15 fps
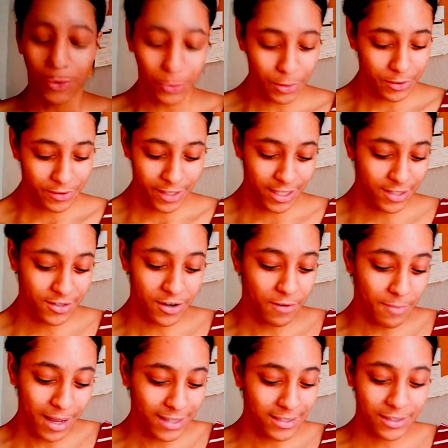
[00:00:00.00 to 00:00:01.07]
All of these
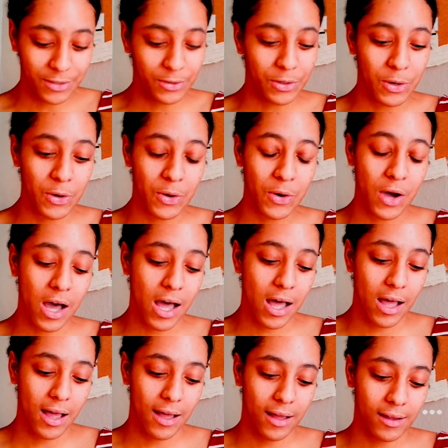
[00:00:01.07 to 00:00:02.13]
grammatical,
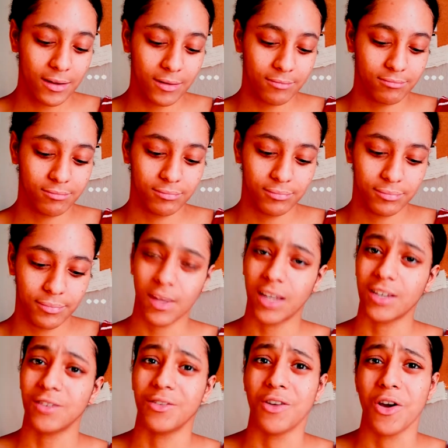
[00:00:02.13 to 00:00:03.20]
I
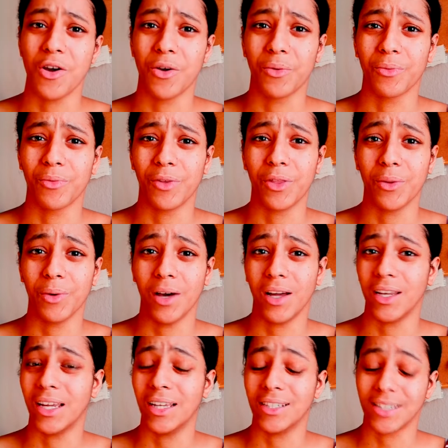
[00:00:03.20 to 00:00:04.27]
don't know what the word
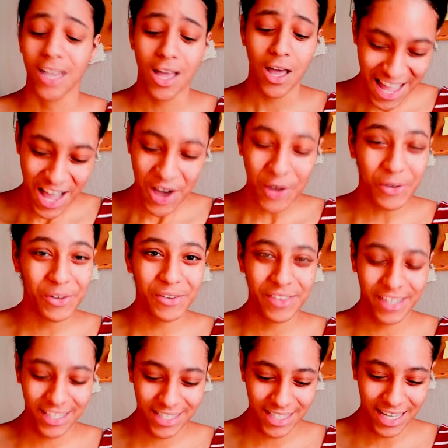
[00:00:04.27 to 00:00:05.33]
is. All of
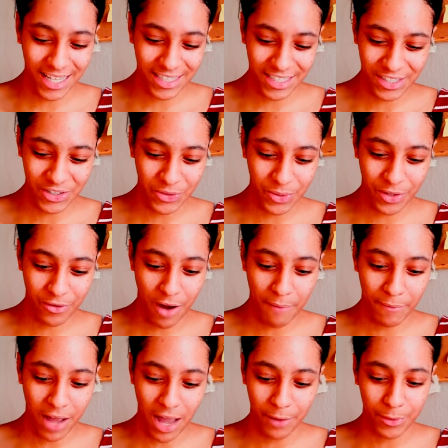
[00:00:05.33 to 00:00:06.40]
these things to do with
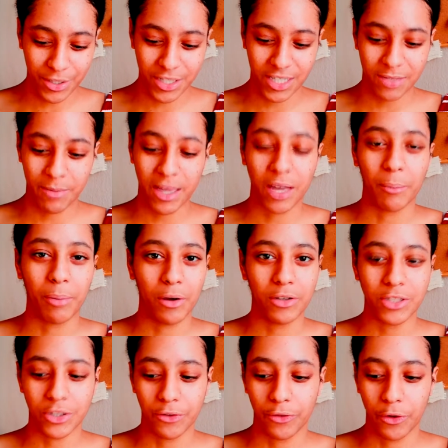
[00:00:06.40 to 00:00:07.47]
grammar, I would just make a
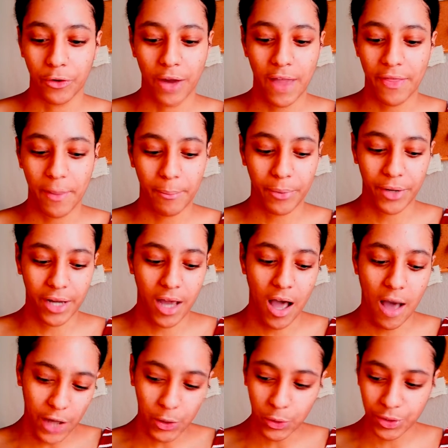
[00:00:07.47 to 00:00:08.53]
poster for it and then put it
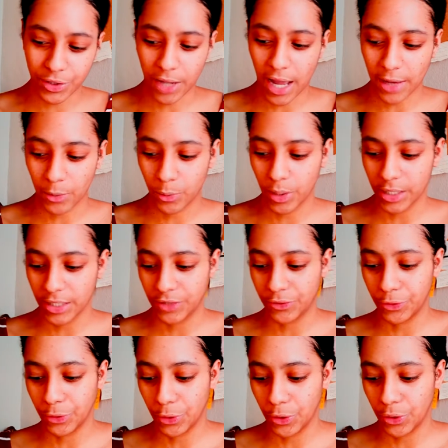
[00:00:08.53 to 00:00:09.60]
up. I also had ones
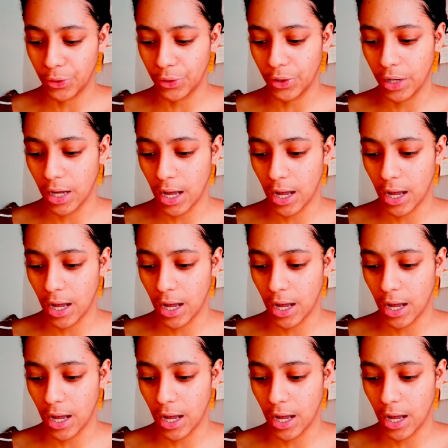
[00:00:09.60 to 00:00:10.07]
for